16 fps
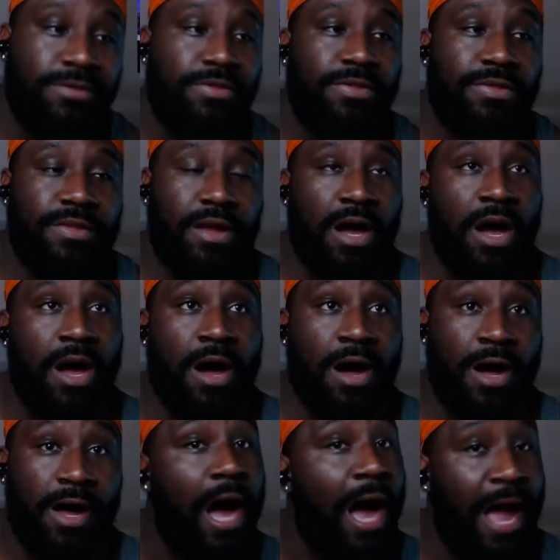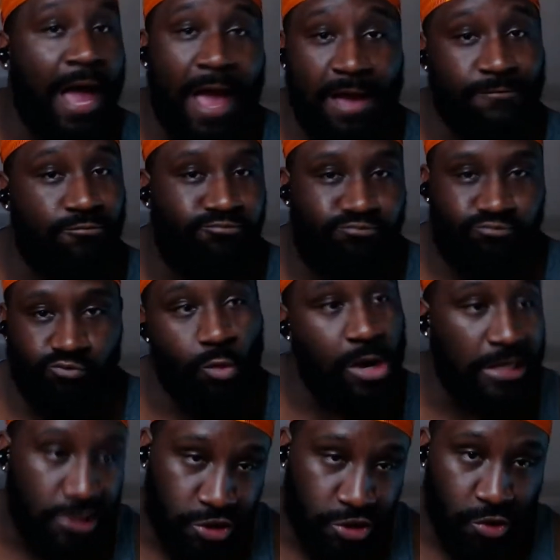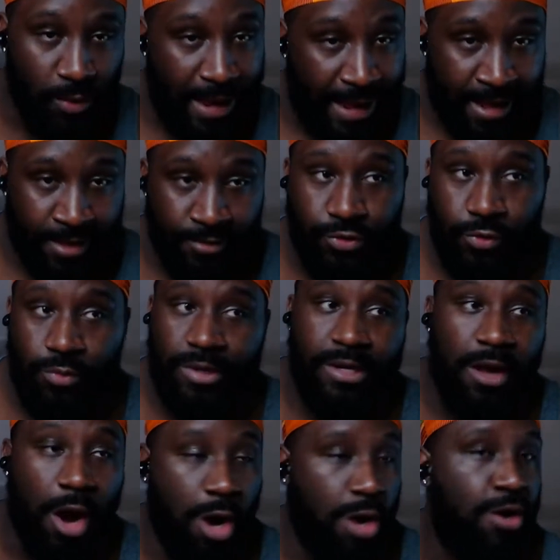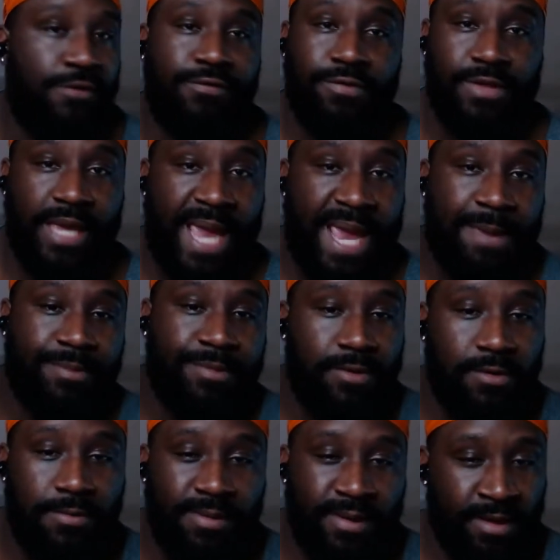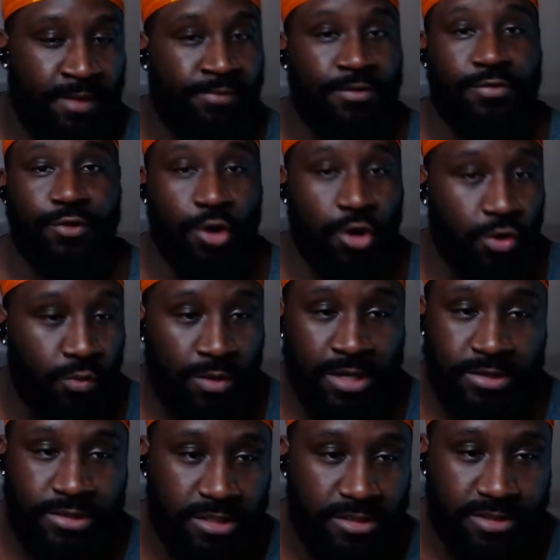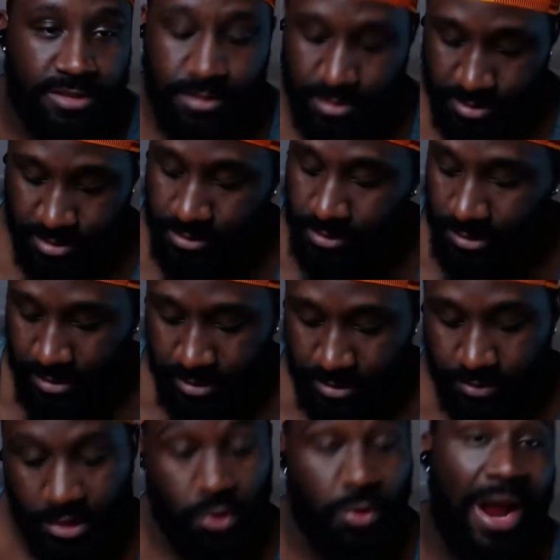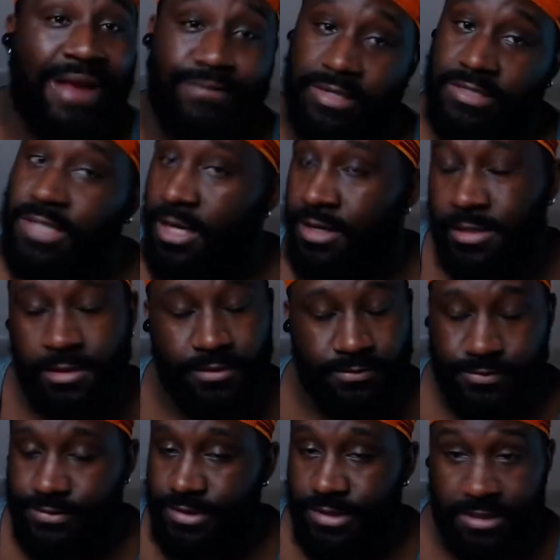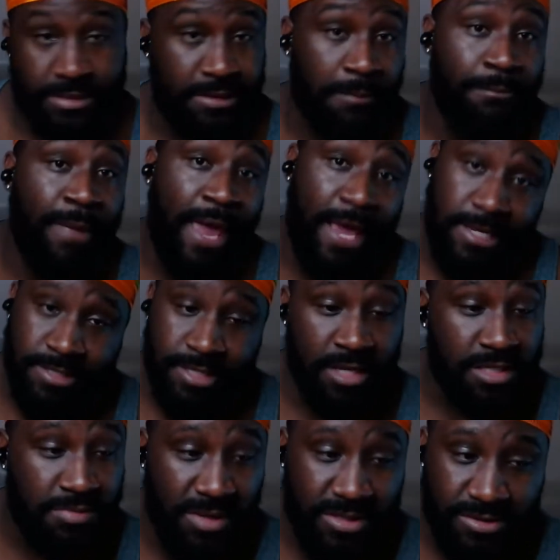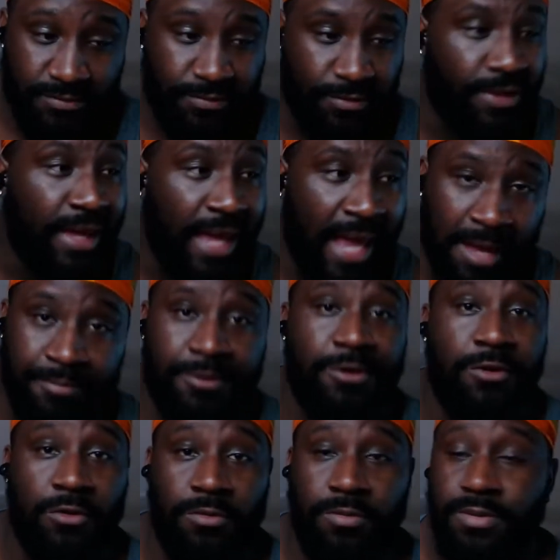I have 1, 2, and 3 all for the GameCube, and the third one, just the graphics on it is amazing, especially for the GameCube.